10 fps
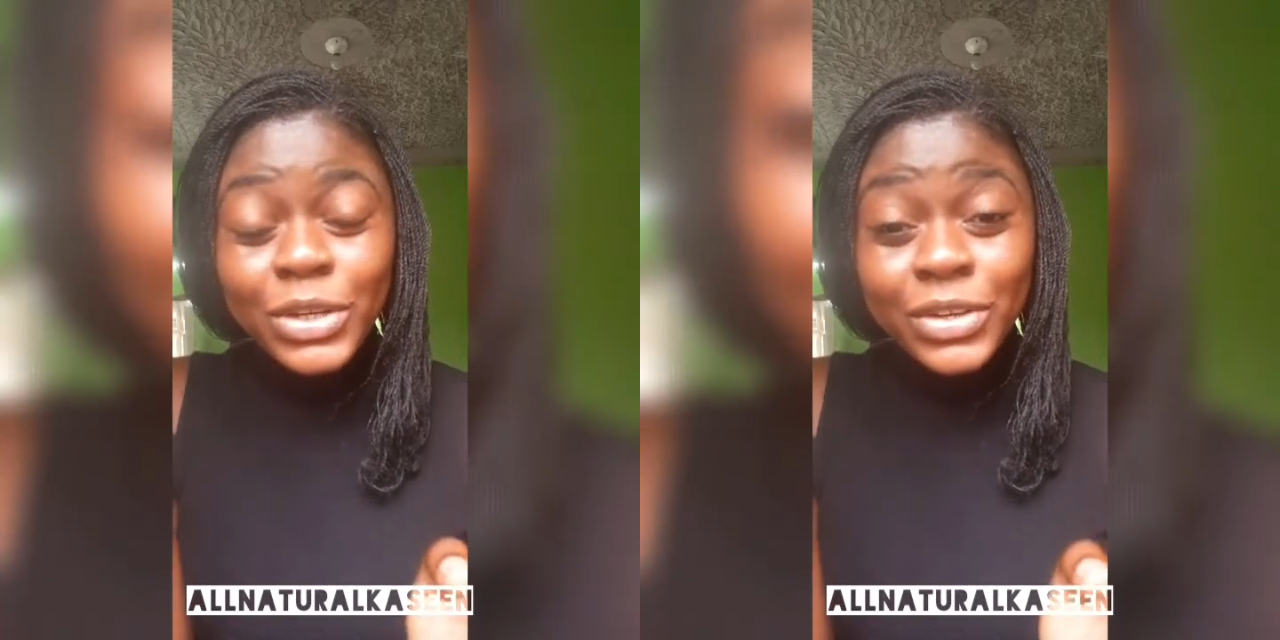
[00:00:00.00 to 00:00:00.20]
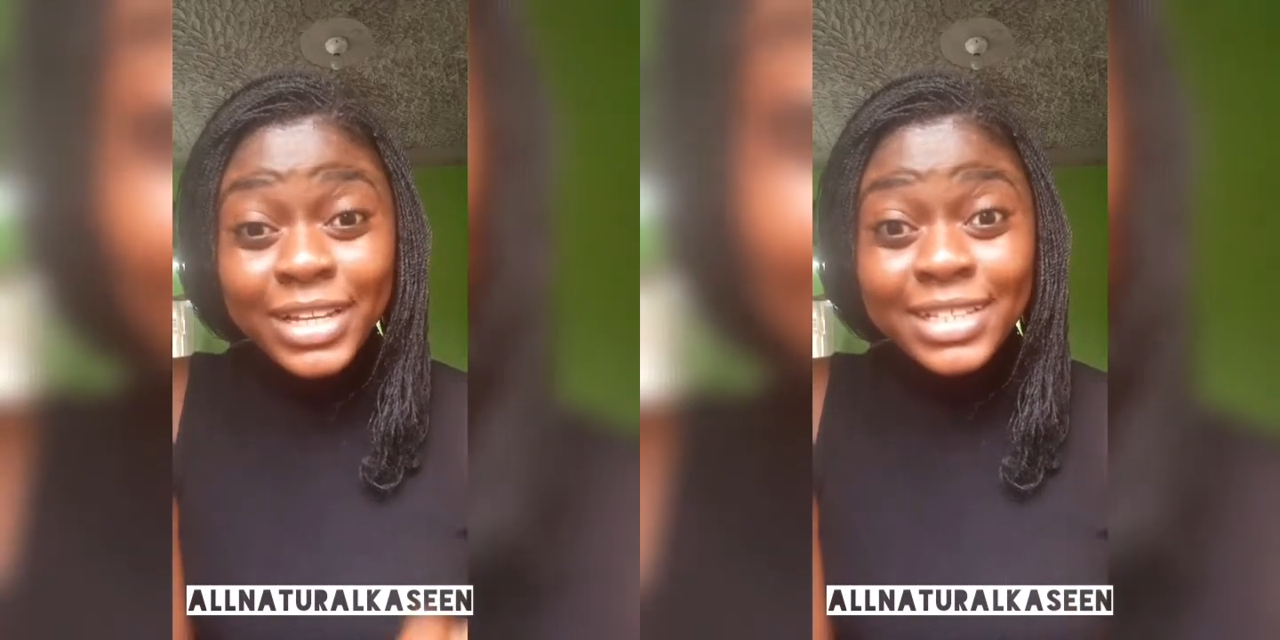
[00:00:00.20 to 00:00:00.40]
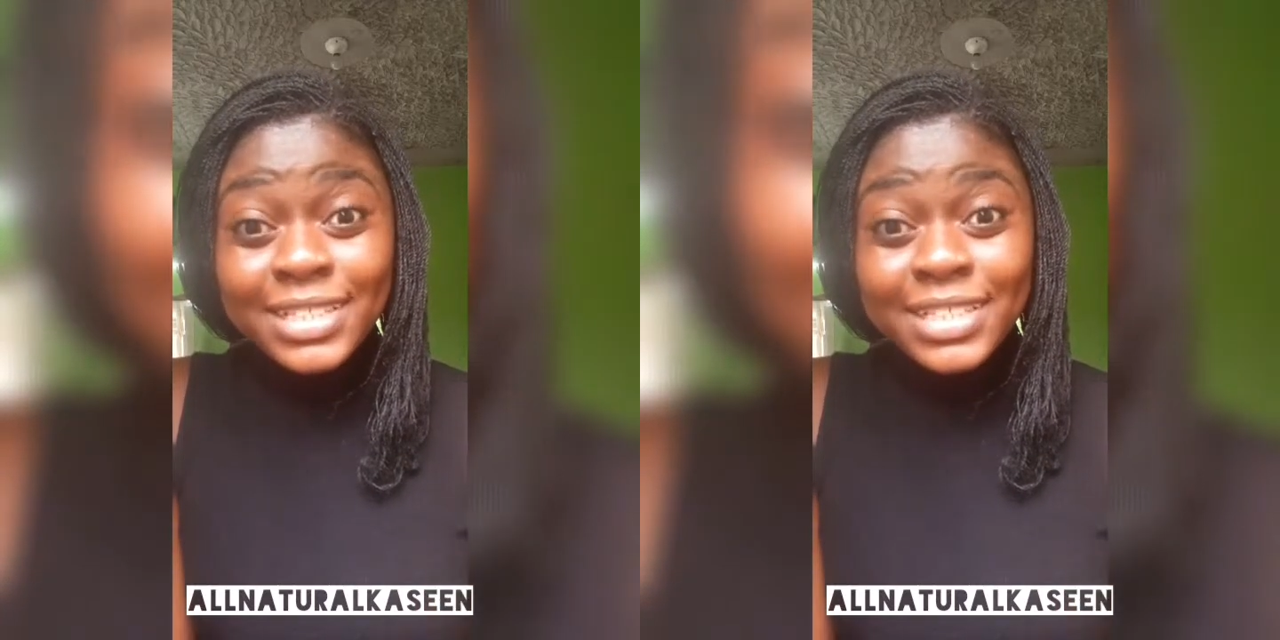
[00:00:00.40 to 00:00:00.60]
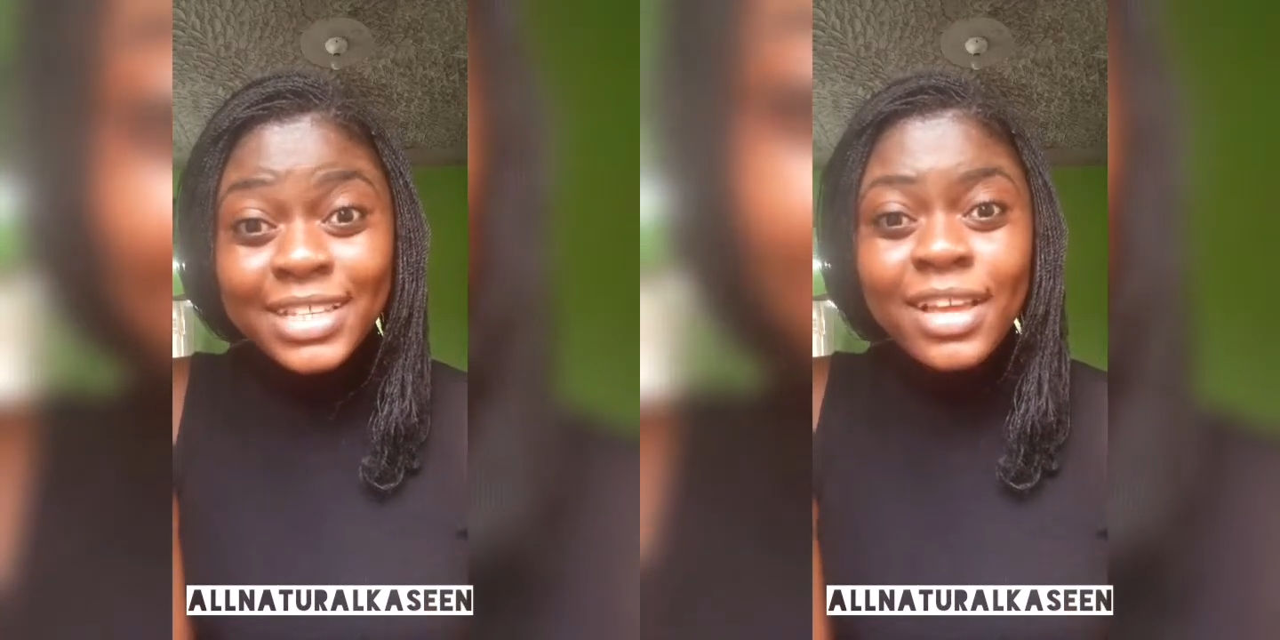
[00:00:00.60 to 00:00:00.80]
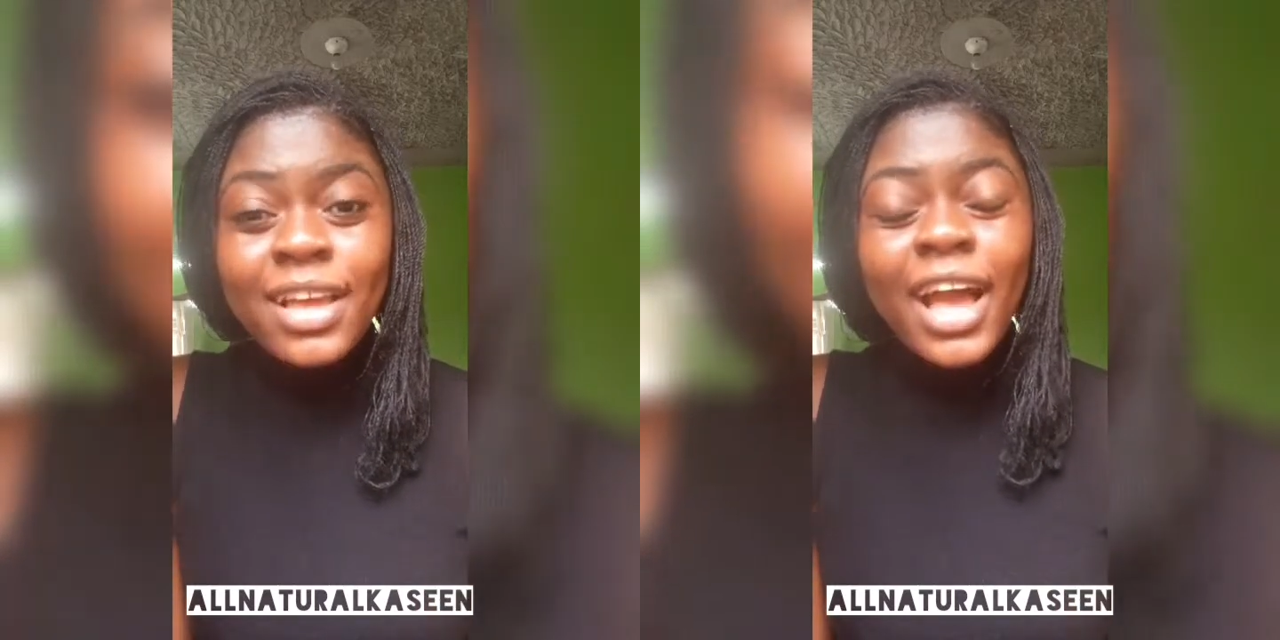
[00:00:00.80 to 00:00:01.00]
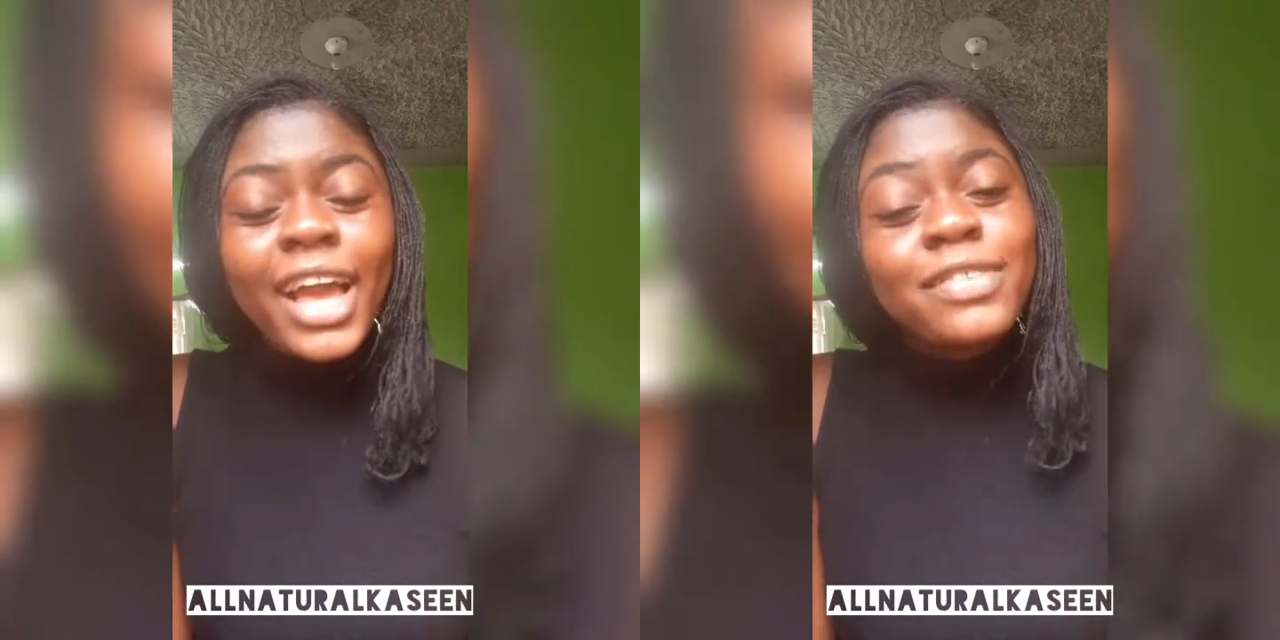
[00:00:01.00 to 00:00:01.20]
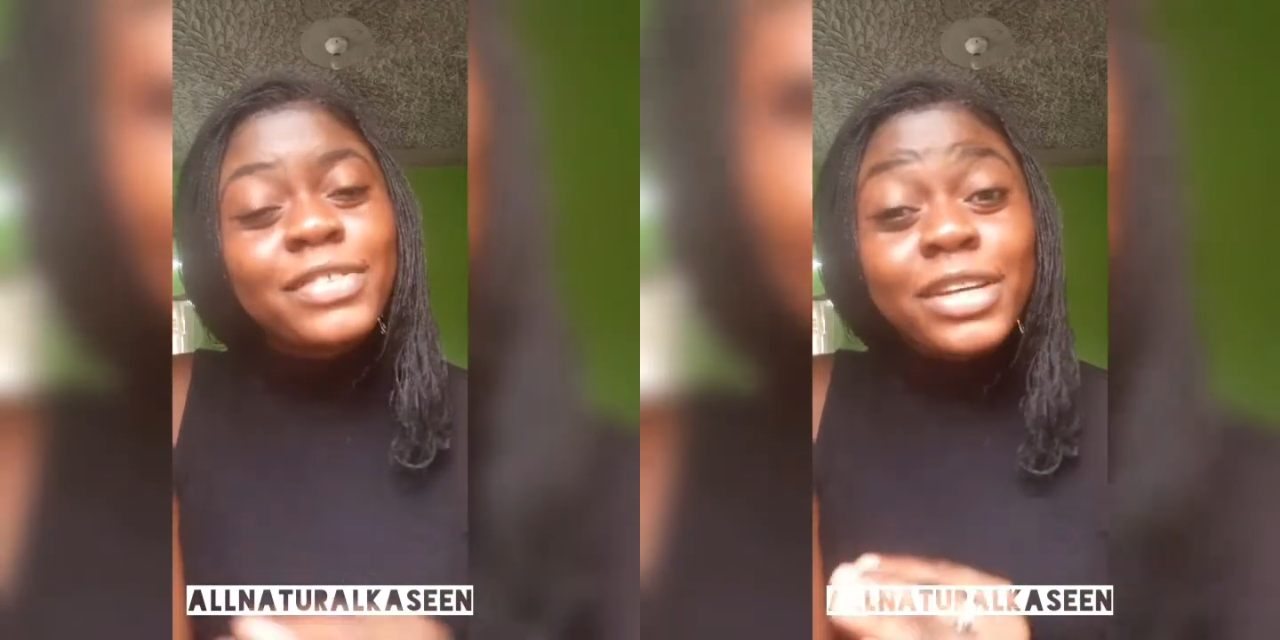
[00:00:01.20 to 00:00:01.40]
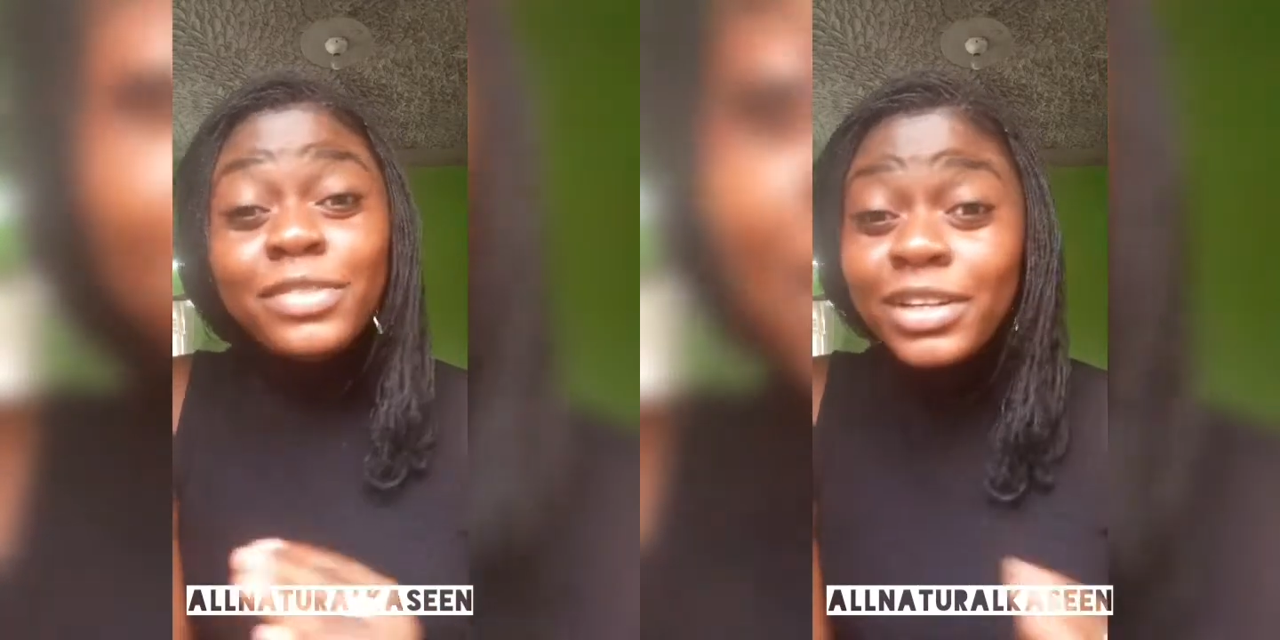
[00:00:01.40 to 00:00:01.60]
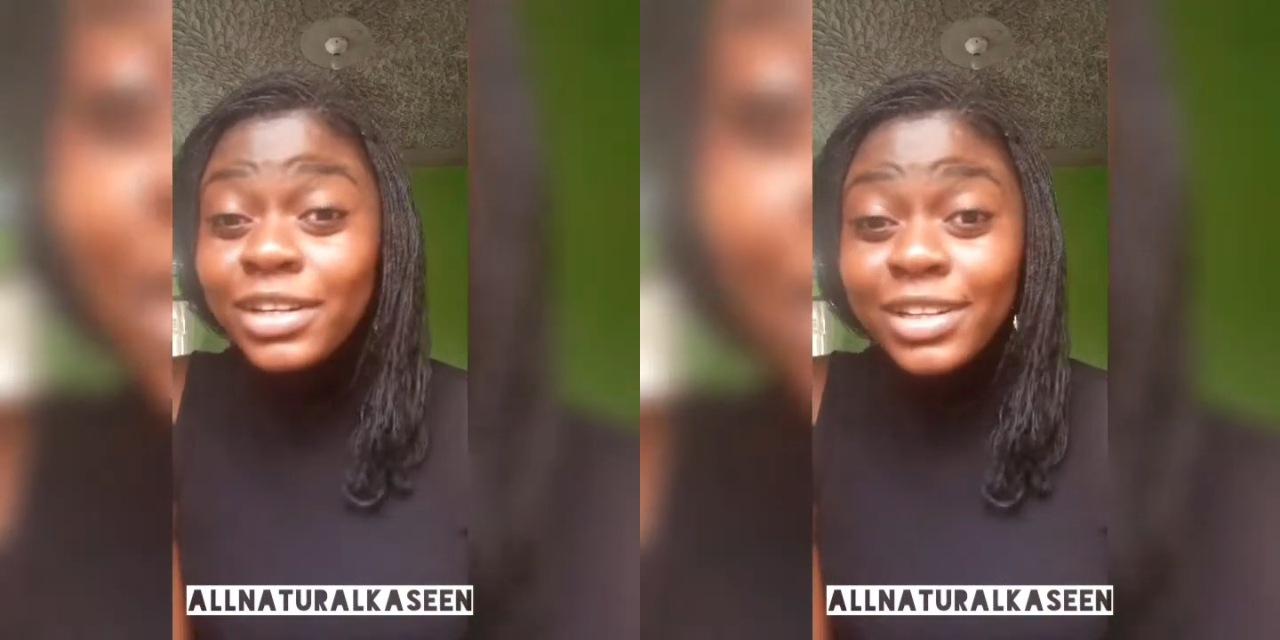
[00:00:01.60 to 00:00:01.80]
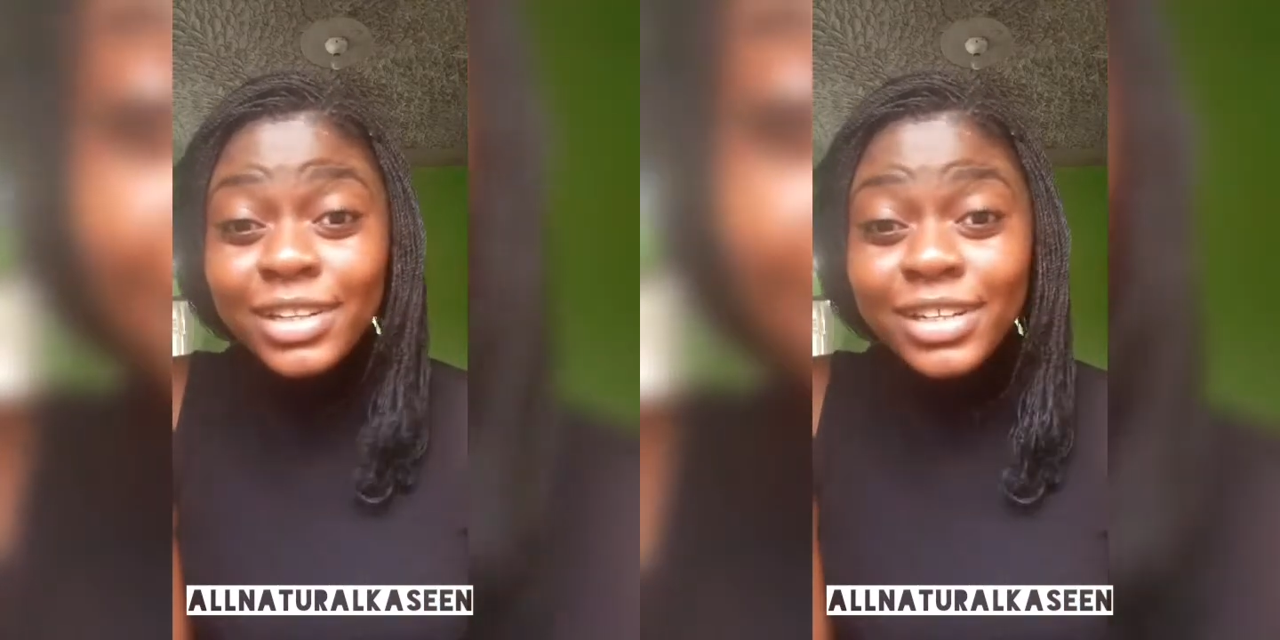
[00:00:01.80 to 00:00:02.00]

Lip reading: right? I have never,